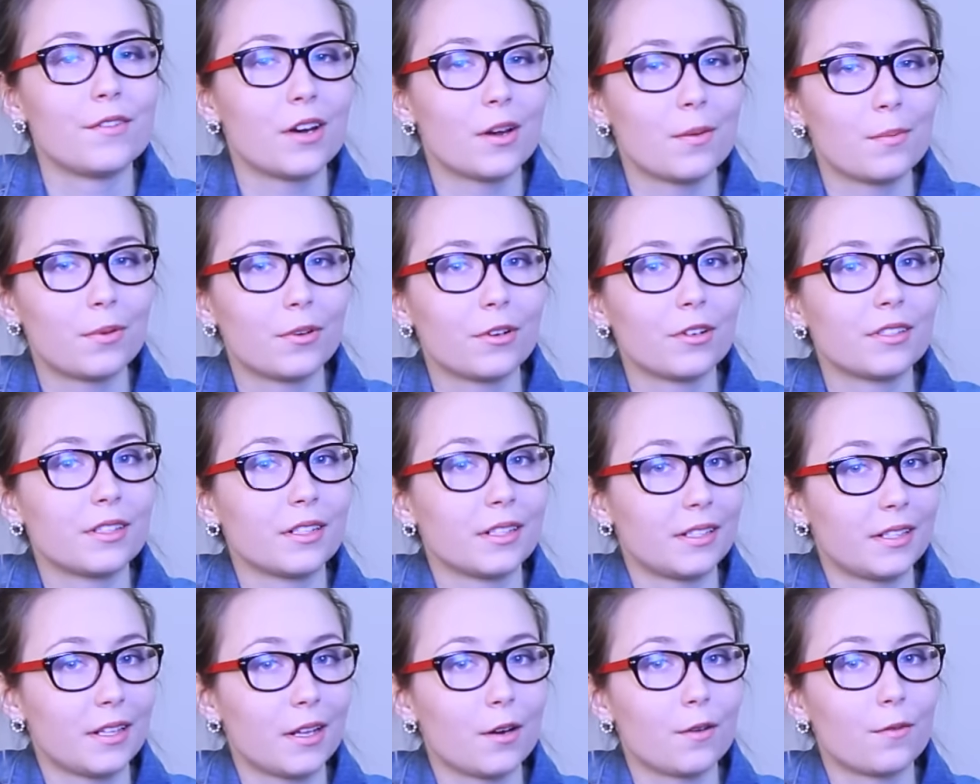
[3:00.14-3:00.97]
numbers
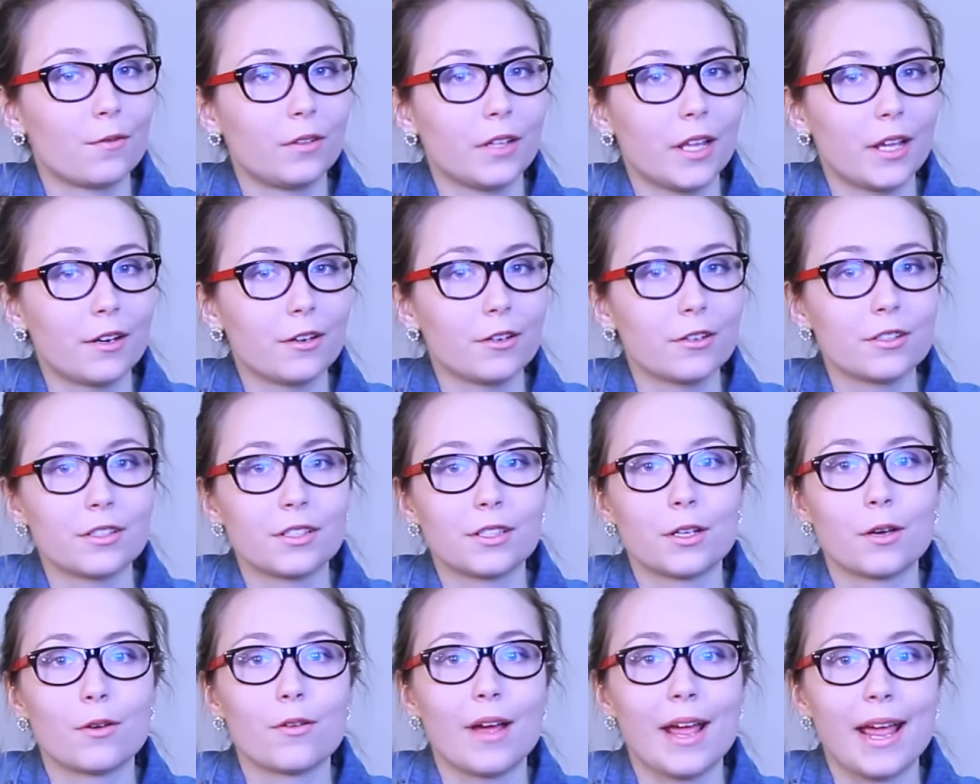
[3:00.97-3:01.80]
instead of letters,
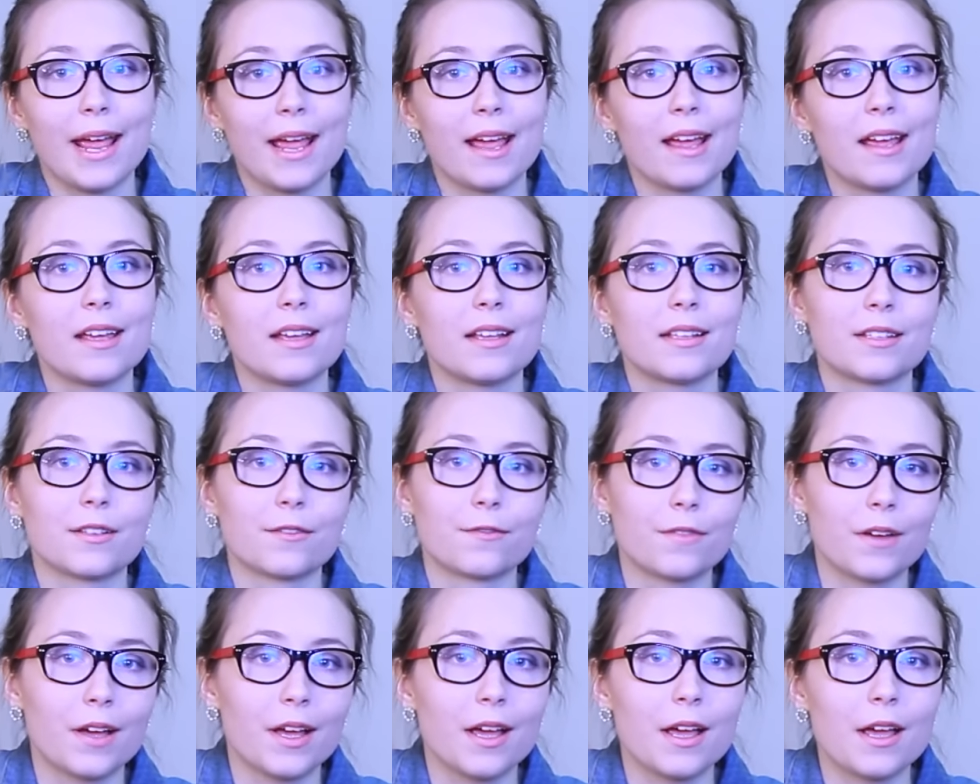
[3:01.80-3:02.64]
so A is a
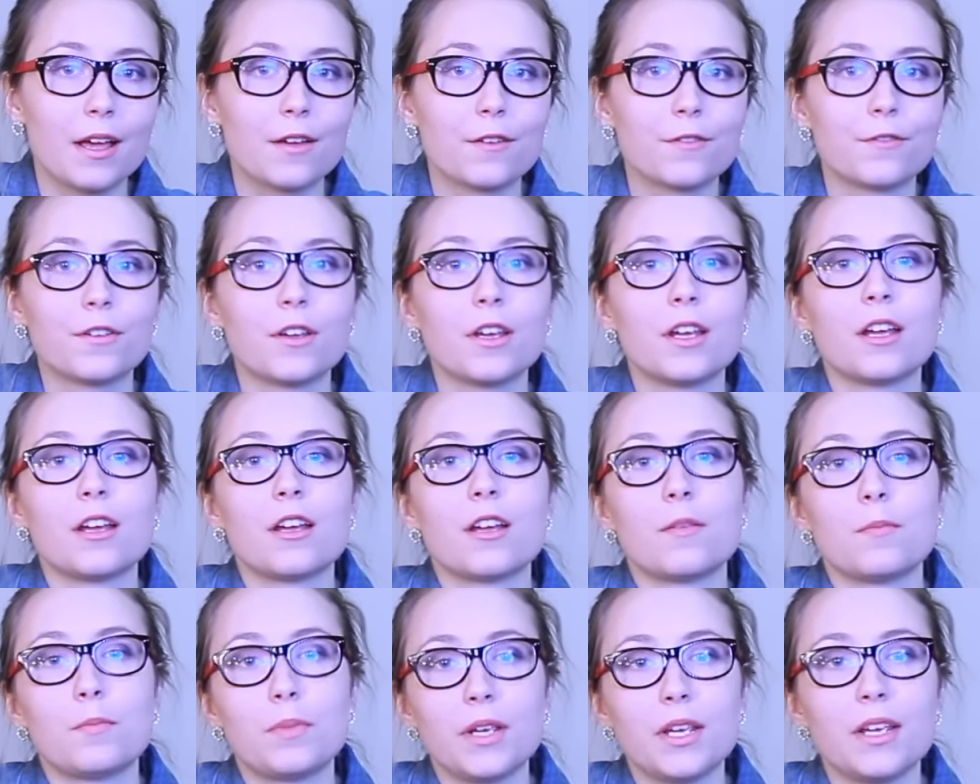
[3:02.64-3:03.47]
5,
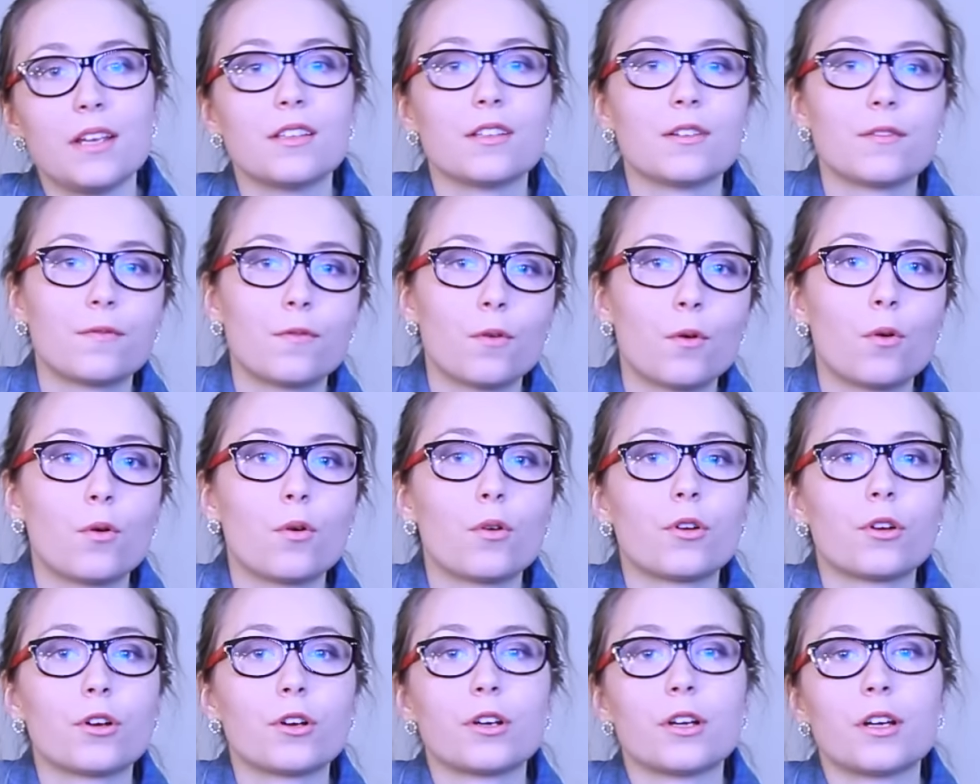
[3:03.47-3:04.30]
B is a
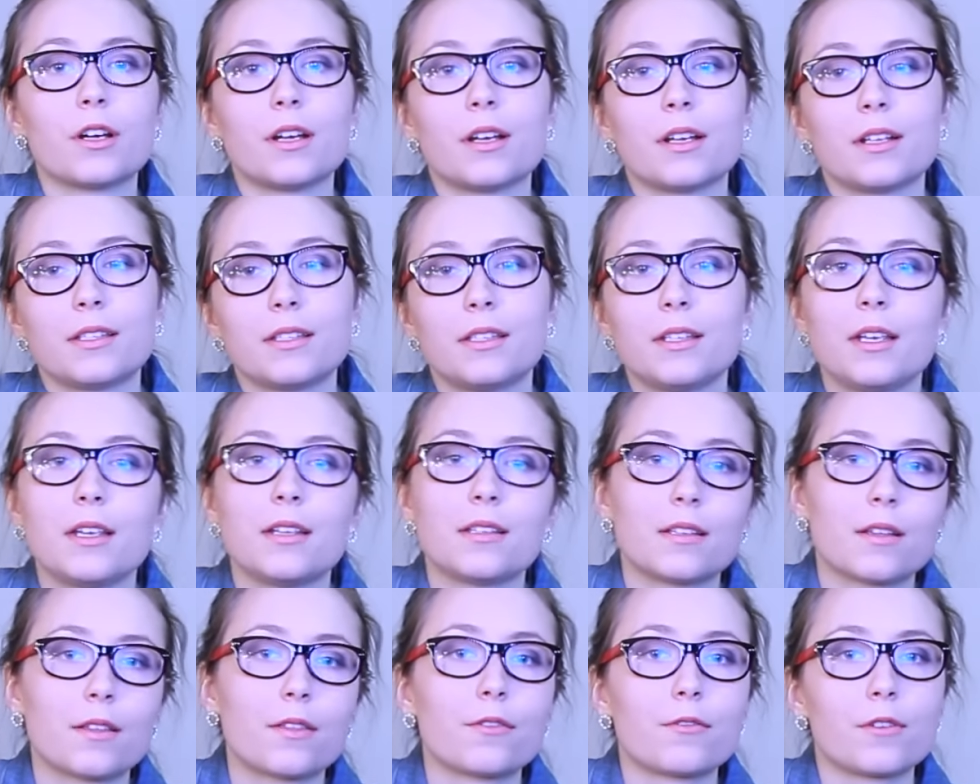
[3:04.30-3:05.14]
4, C
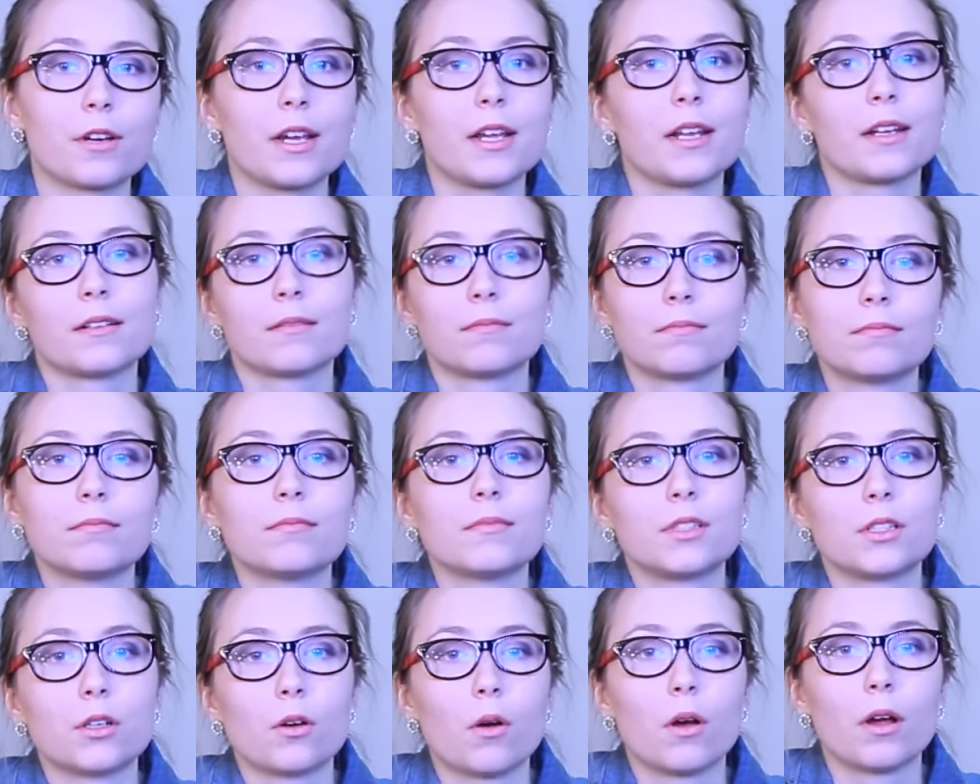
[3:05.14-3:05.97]
is a 3, and
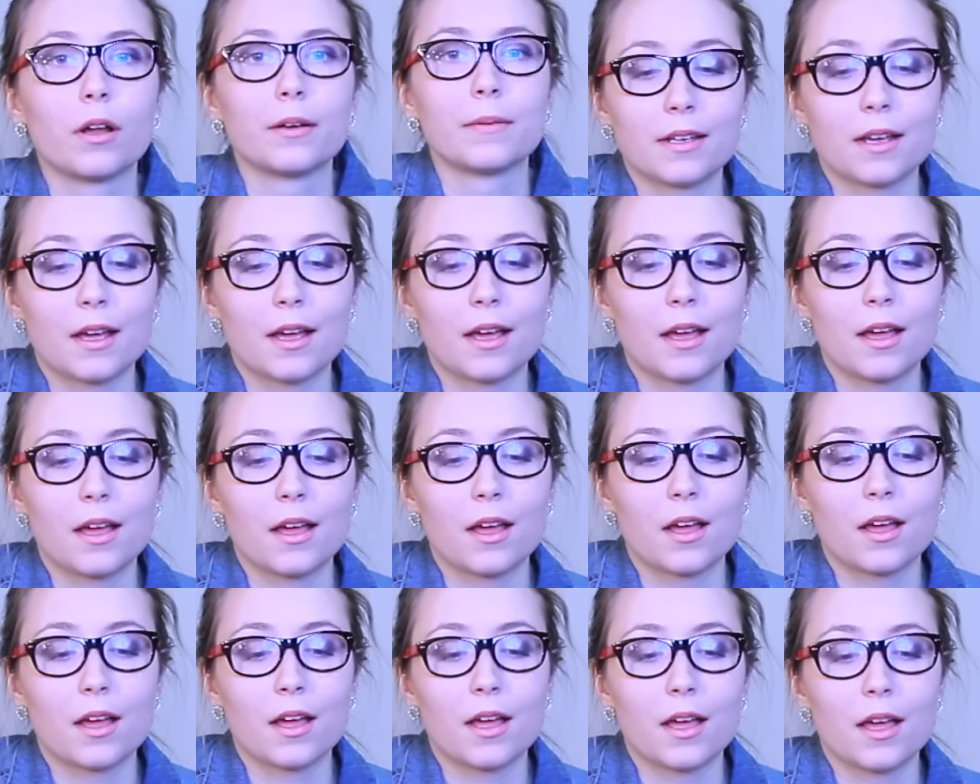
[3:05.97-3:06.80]
so on.
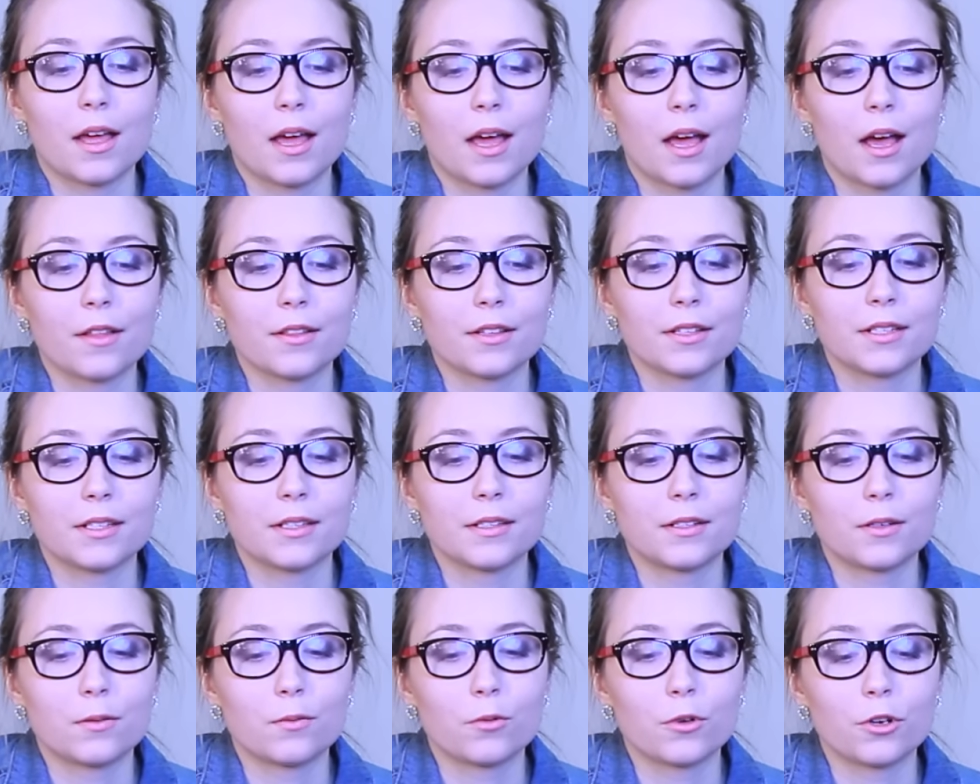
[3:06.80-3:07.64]
How the
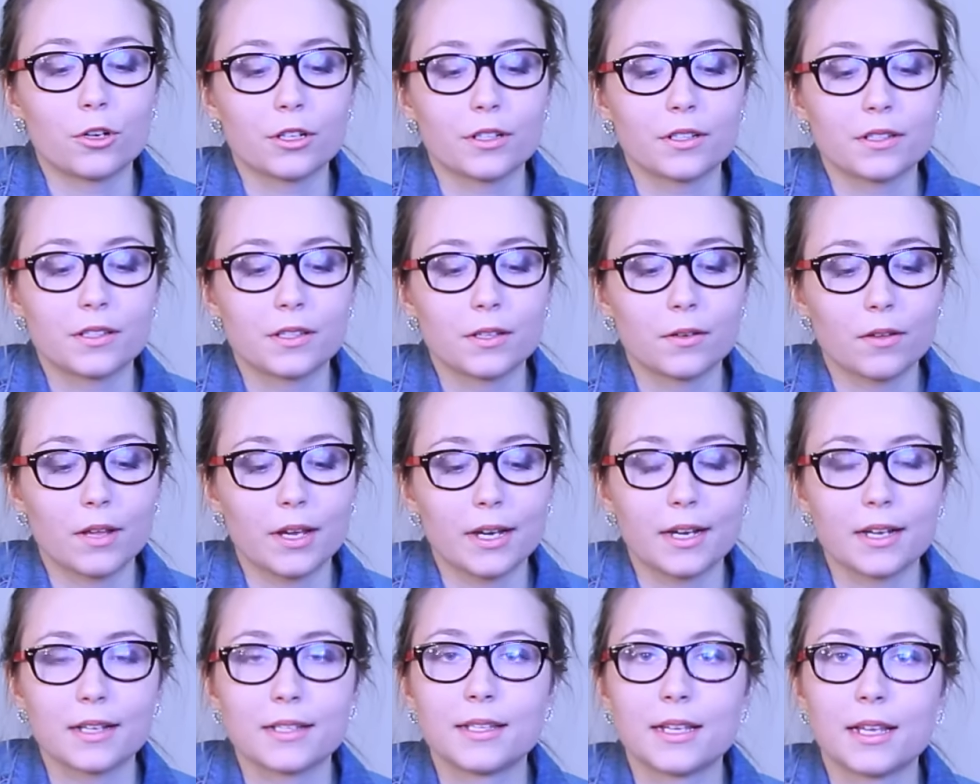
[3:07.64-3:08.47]
system works. So
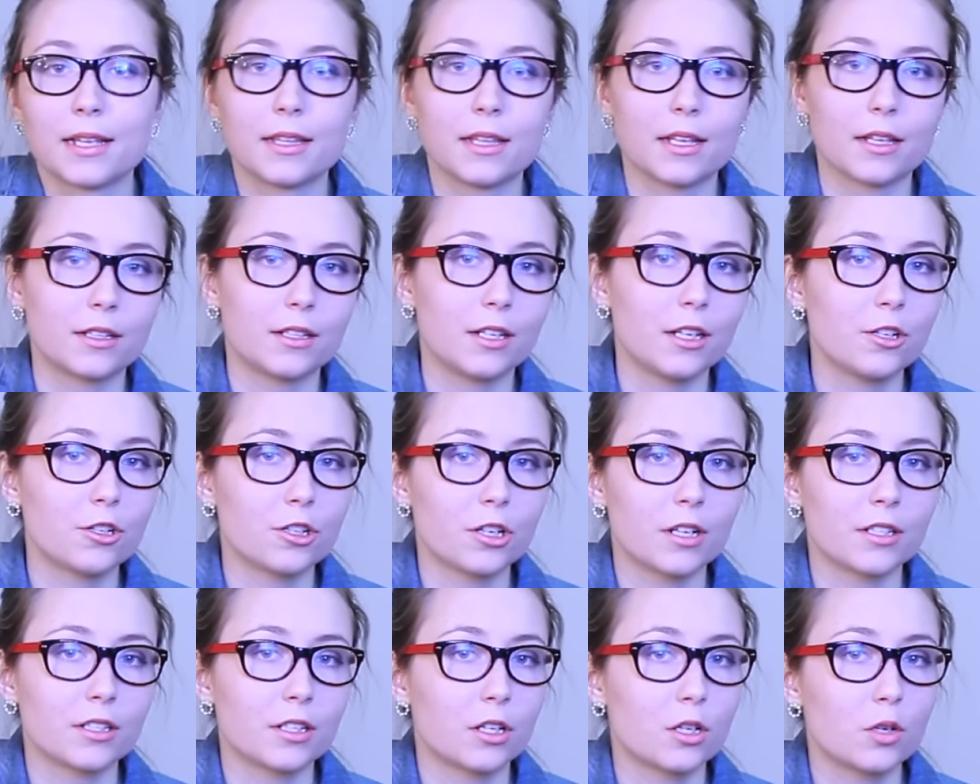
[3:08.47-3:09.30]
like I said, a
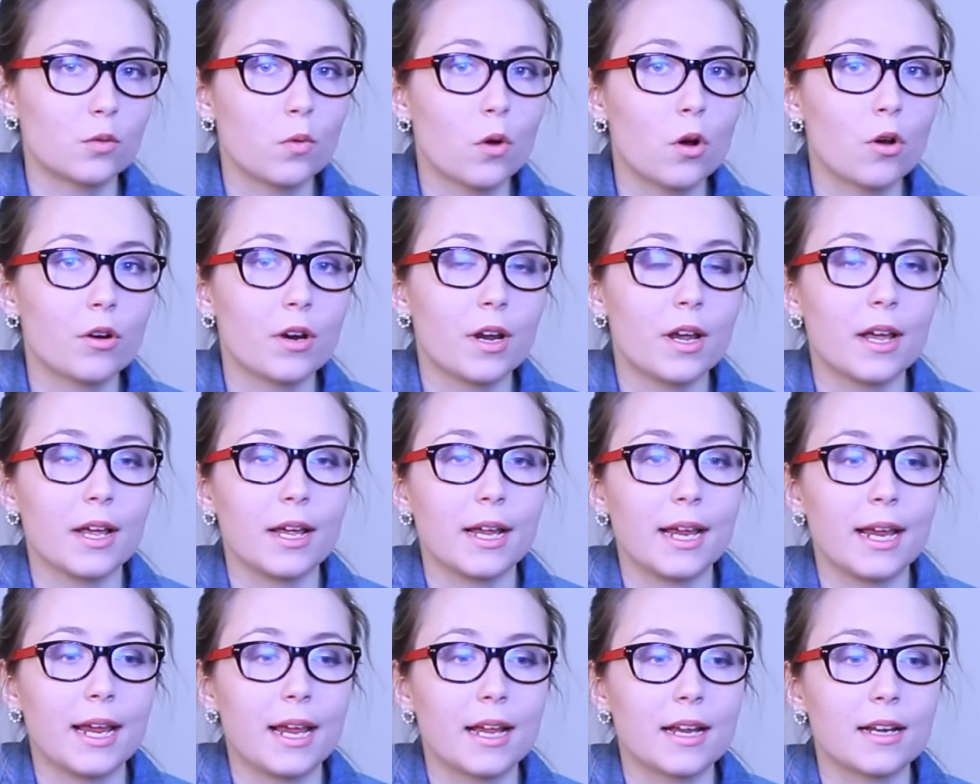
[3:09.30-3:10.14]
teacher has a quota
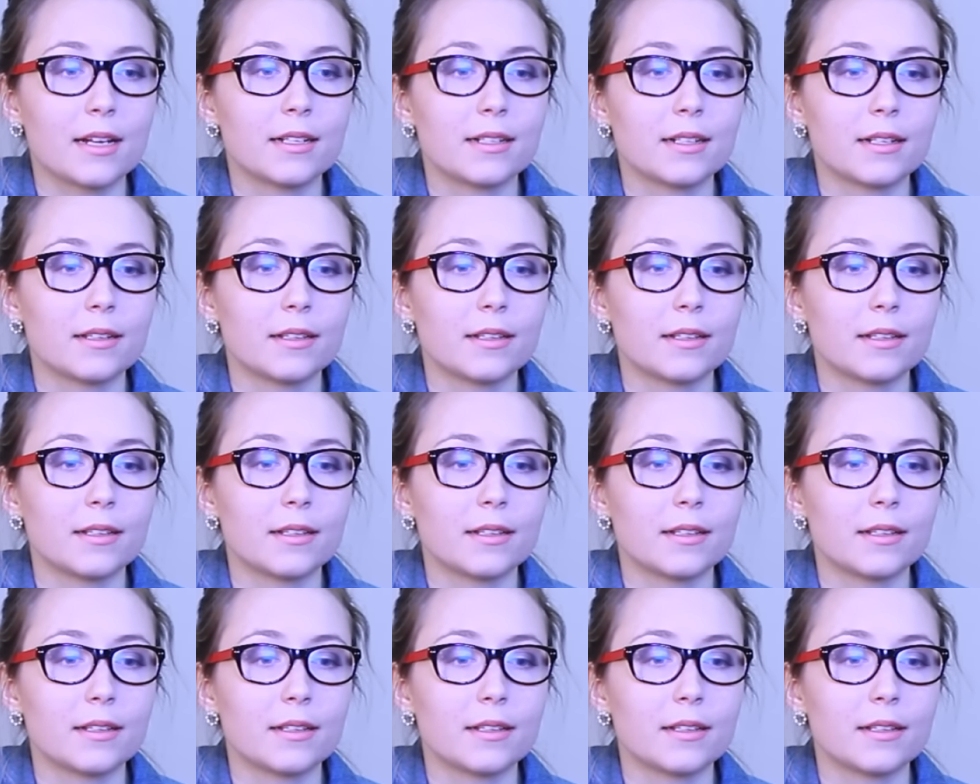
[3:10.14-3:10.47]
and